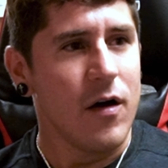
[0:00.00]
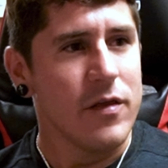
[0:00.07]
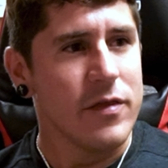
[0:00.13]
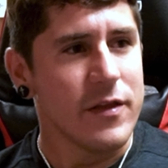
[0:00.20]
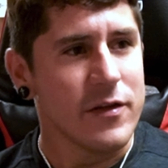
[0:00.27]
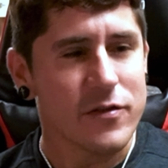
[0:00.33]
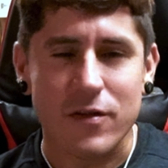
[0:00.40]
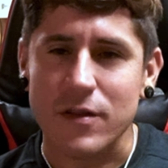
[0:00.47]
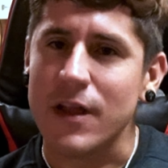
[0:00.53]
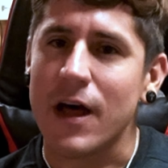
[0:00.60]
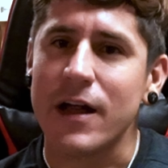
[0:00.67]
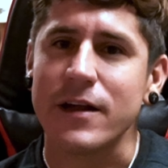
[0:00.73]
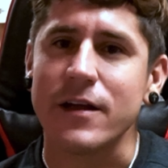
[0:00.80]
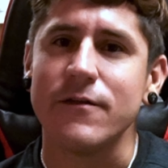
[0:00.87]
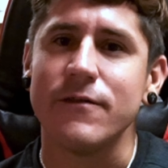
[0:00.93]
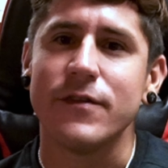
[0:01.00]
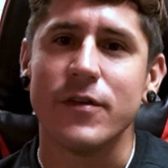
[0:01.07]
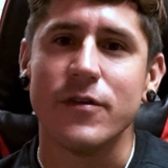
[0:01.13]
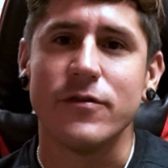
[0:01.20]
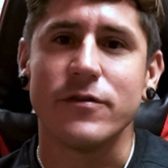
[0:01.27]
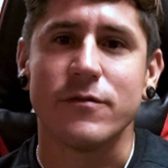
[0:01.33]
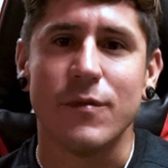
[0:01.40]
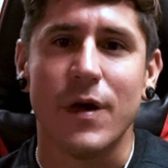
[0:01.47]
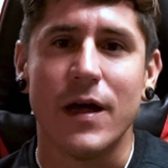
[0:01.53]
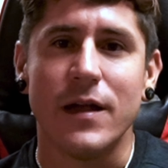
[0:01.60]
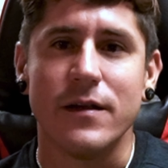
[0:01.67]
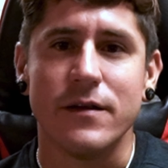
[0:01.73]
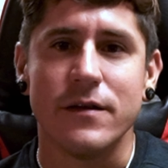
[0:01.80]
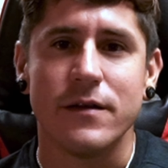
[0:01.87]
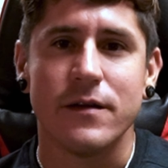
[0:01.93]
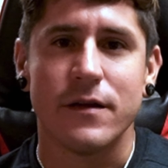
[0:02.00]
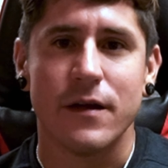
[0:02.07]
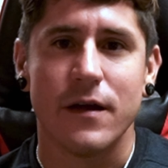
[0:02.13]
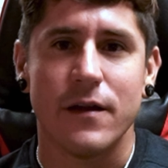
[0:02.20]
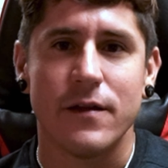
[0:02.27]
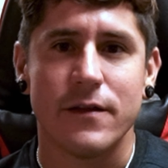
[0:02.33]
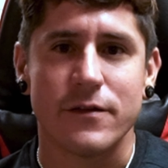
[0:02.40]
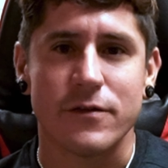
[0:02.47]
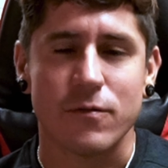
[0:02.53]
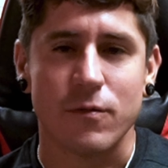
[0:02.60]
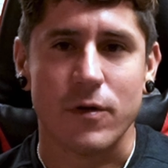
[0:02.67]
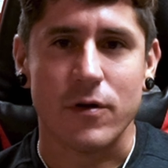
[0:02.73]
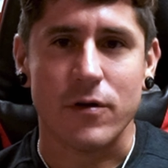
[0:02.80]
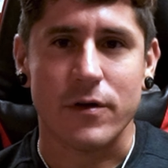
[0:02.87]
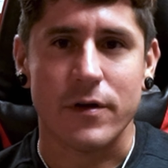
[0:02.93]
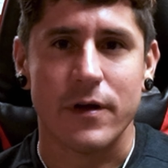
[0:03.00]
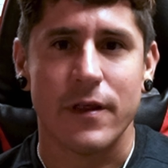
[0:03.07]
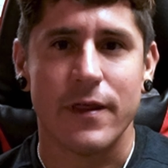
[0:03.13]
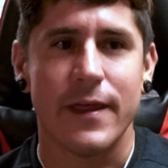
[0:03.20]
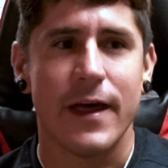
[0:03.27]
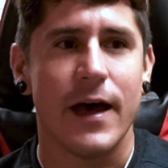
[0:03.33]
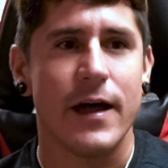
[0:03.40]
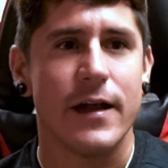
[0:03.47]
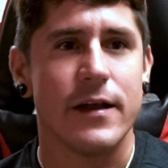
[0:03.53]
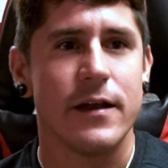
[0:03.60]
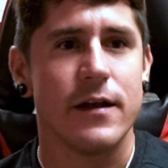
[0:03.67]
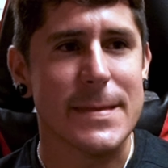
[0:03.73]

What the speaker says: There's a lot of confused men in this world that